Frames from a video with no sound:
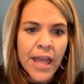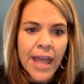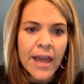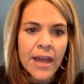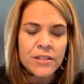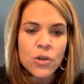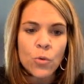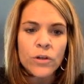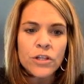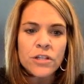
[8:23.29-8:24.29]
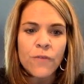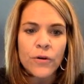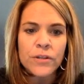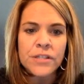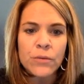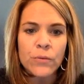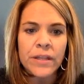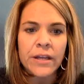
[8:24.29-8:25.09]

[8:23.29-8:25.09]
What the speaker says: and so we're just focusing really